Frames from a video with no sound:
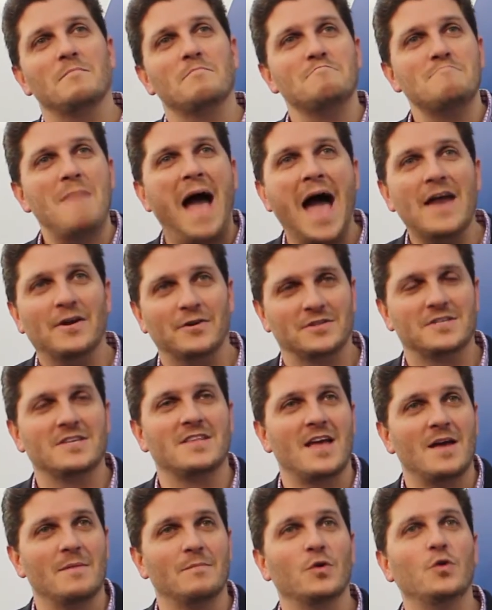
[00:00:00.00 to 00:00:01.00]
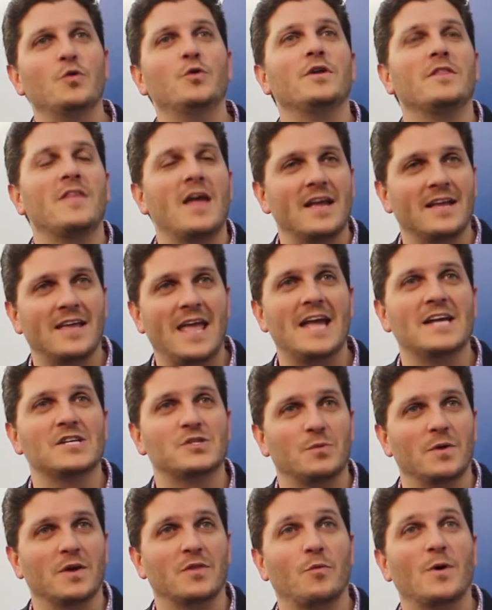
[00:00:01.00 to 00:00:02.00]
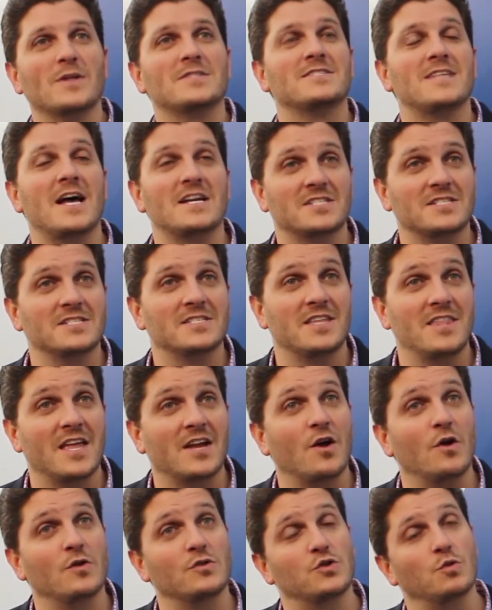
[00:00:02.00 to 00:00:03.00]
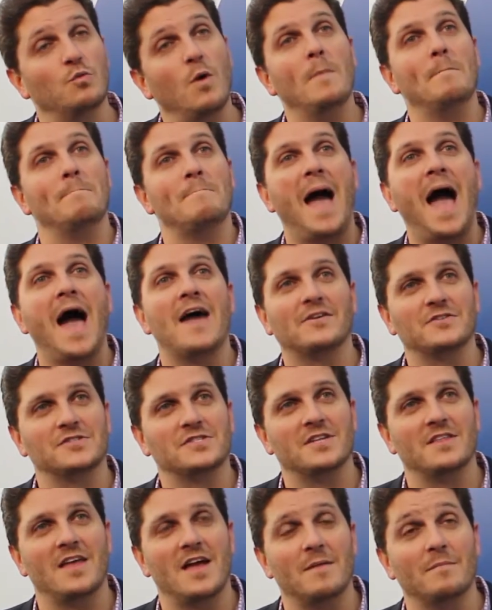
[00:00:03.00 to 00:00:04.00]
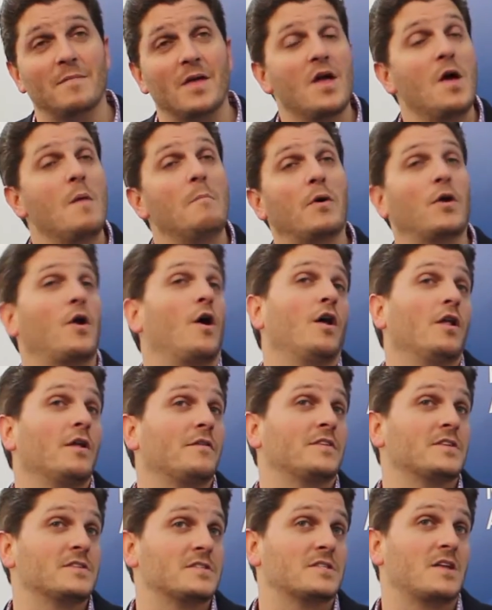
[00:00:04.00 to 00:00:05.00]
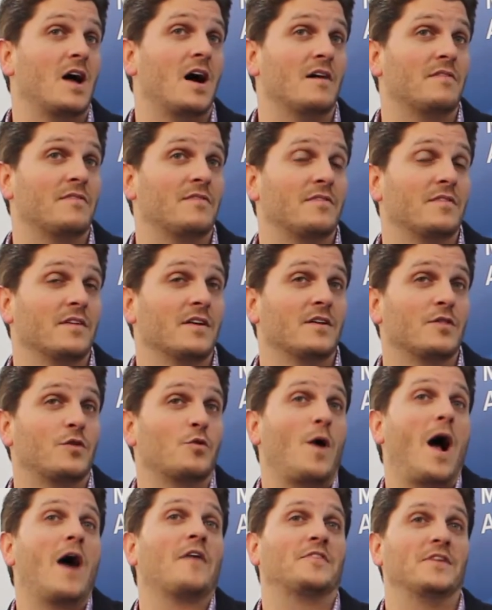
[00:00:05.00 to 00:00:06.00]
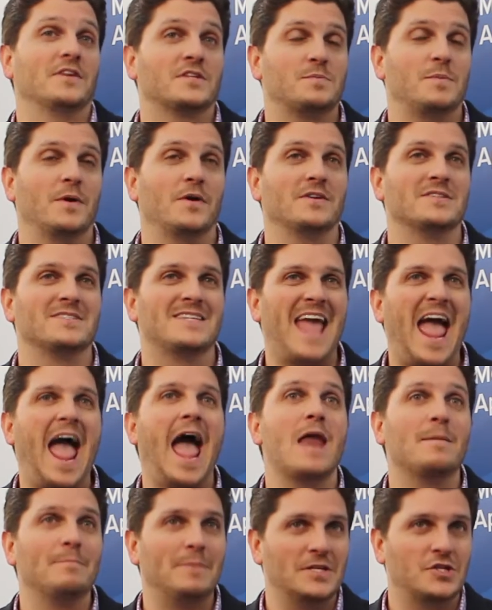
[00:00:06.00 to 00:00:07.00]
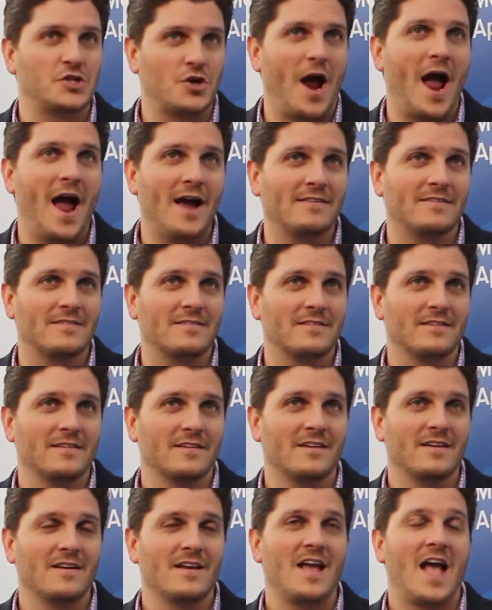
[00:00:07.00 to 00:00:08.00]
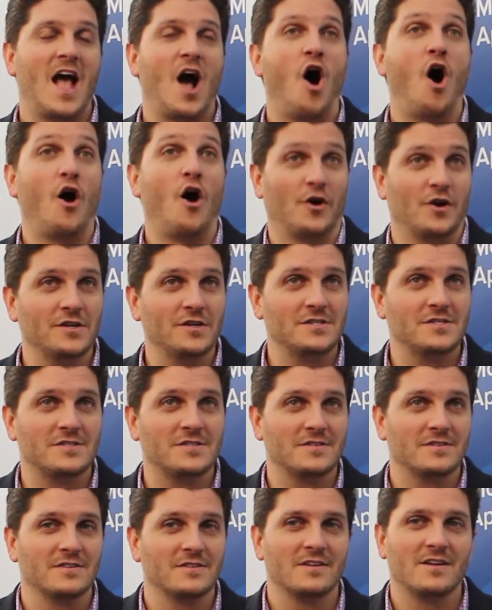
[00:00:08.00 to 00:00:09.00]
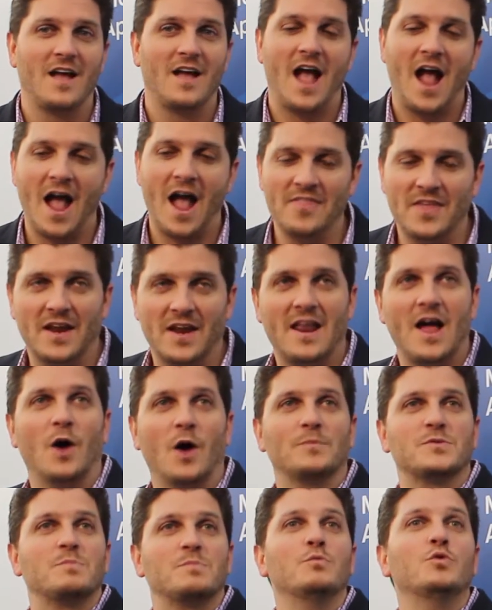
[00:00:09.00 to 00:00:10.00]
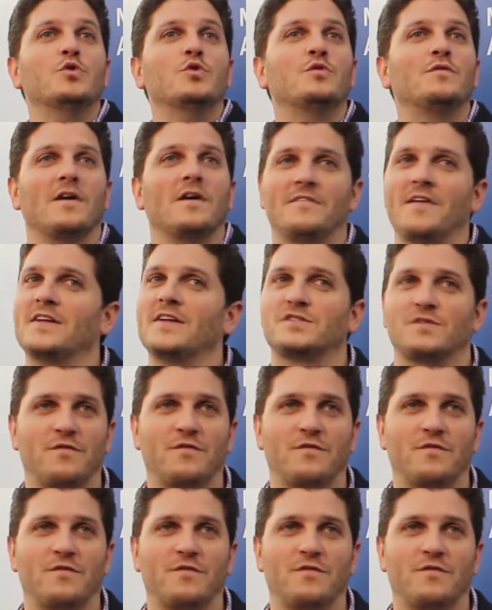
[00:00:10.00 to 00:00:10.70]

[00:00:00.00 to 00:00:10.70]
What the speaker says: mattered to them. Who did they engage with? What sessions did they go to? What matters to them? But all of this stuff throughout the experience can be tracked, harnessed, and then it helps move events